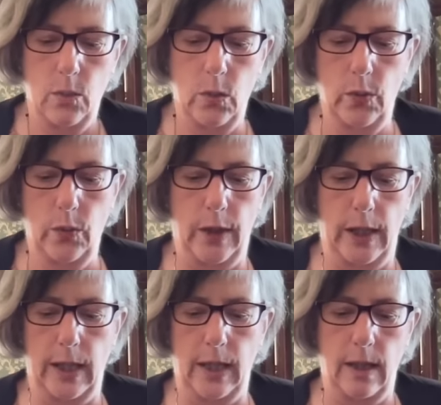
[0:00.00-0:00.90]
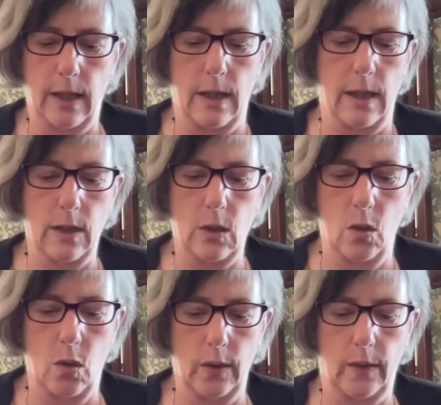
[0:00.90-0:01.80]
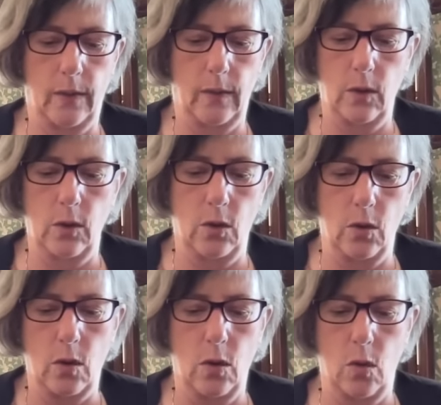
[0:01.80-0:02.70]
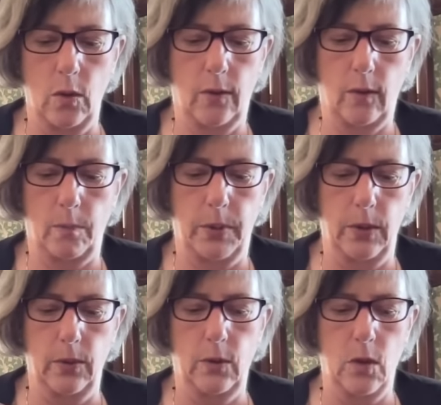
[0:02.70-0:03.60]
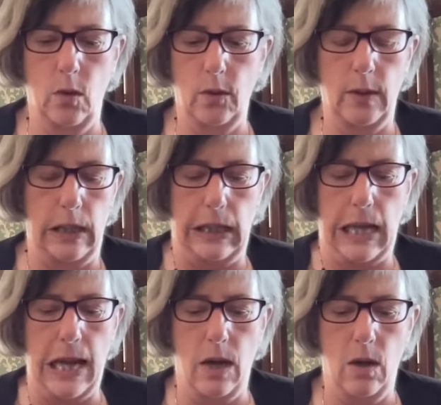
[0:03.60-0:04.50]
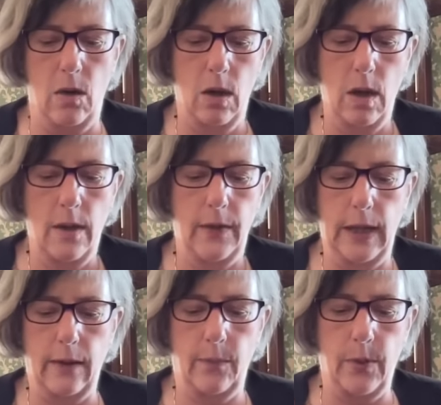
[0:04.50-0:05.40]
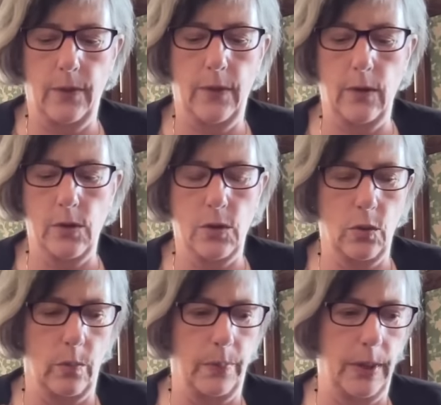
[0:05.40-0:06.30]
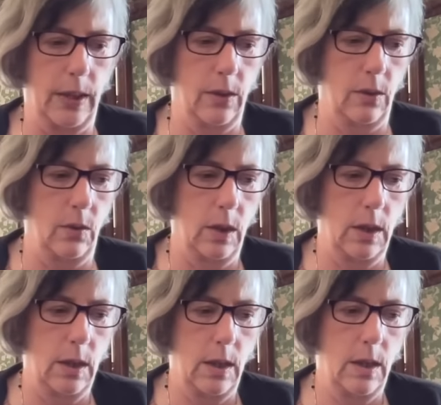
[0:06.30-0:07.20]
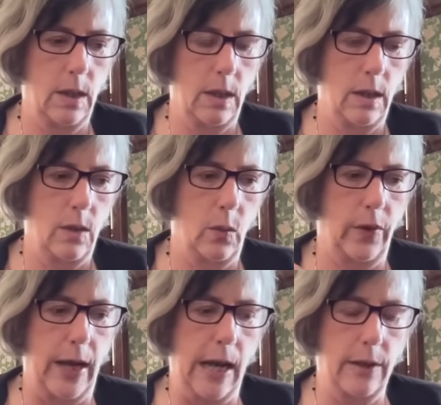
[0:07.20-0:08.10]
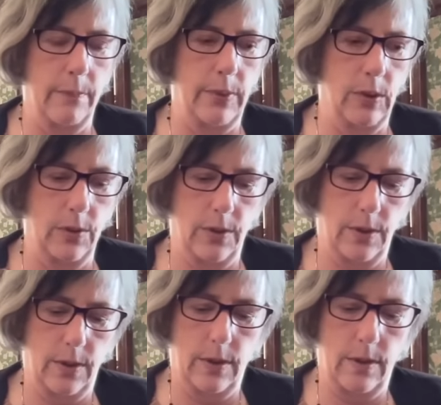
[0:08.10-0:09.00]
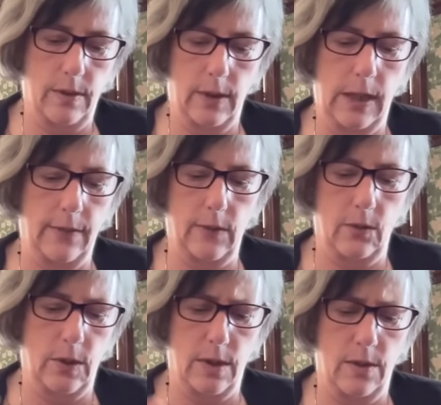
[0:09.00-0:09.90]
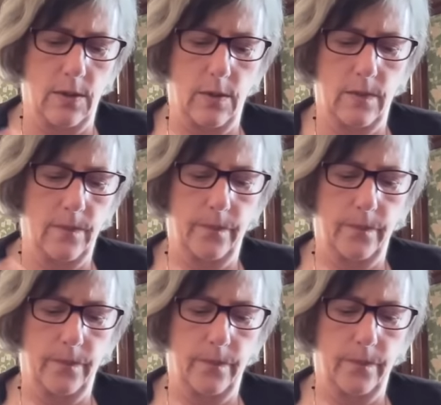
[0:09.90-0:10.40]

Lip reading: will the courts, New York courts, appeals court, allow the ex-president to appeal without a bond? Yes or no?